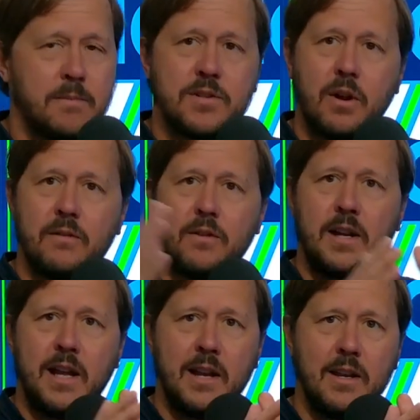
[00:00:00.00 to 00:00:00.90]
me start
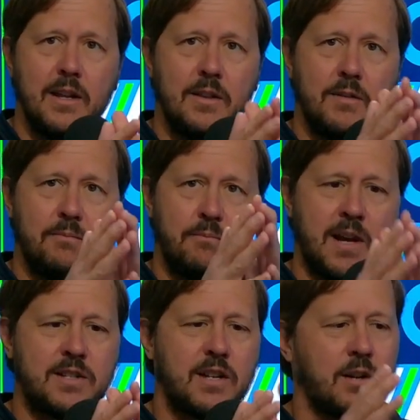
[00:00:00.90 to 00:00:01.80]
again.
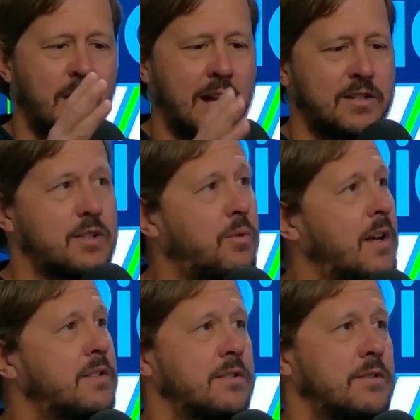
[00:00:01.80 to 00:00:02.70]
Basically, we ask these
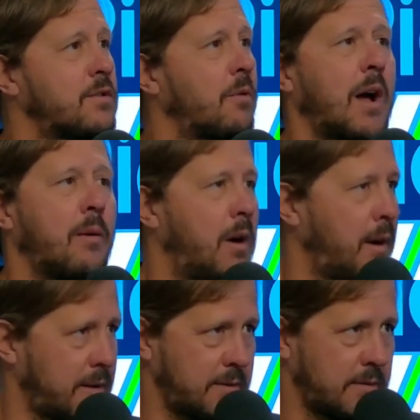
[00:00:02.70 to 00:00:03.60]
questions, there's no right or
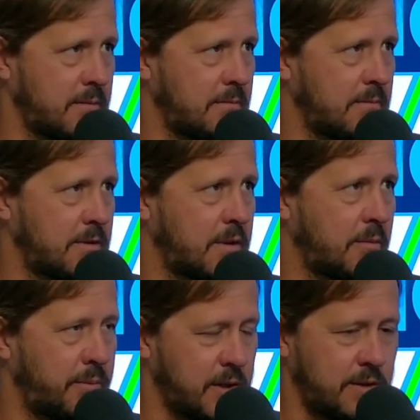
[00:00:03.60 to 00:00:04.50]
wrong answer.
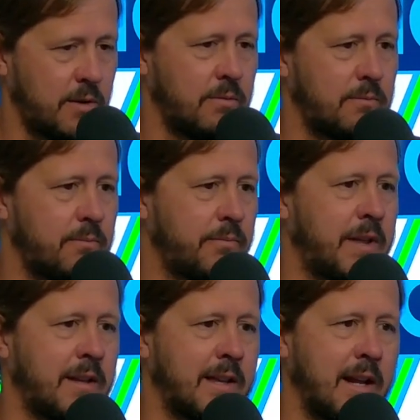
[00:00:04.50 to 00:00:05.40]
So please don't
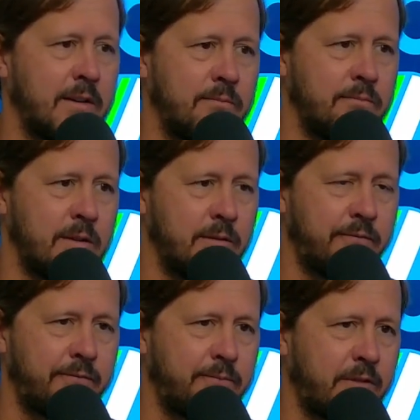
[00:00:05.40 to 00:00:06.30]
think that.
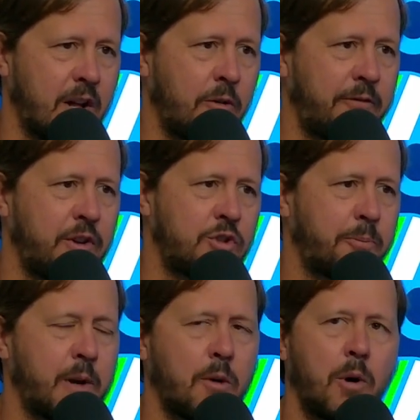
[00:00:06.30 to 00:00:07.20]
And fellow future
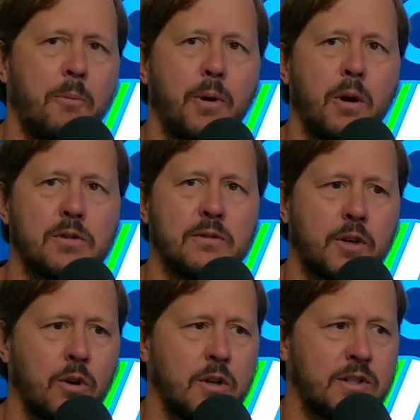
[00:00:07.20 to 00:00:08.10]
pickleball pros
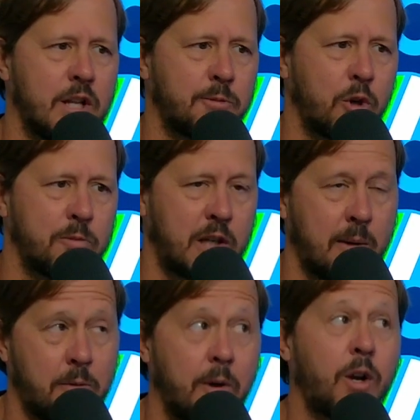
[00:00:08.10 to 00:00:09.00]
and current tennis pros
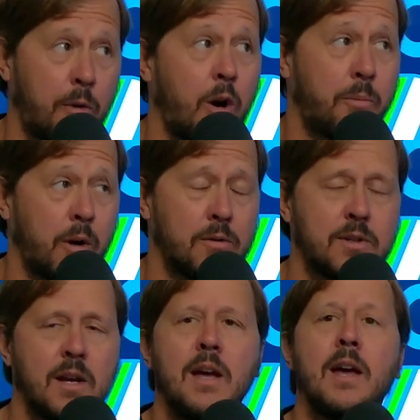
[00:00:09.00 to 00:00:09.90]
becoming pickleball
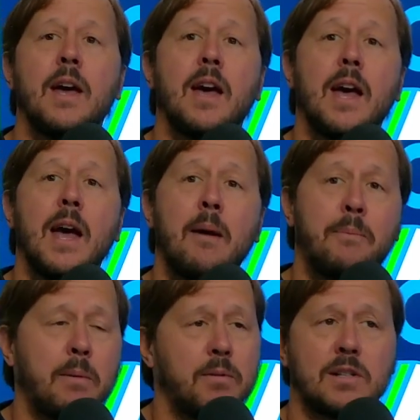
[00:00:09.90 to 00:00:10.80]
pros
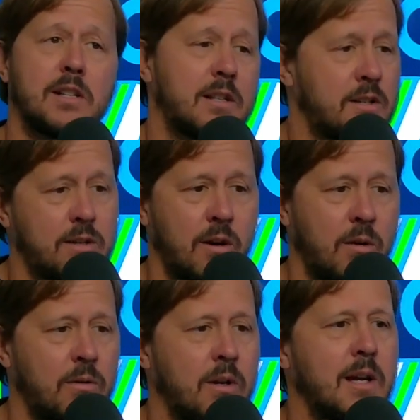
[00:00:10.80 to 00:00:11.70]
and people just listen to the
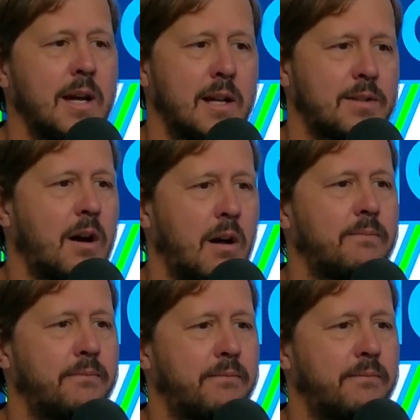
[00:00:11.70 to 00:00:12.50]
show, it's all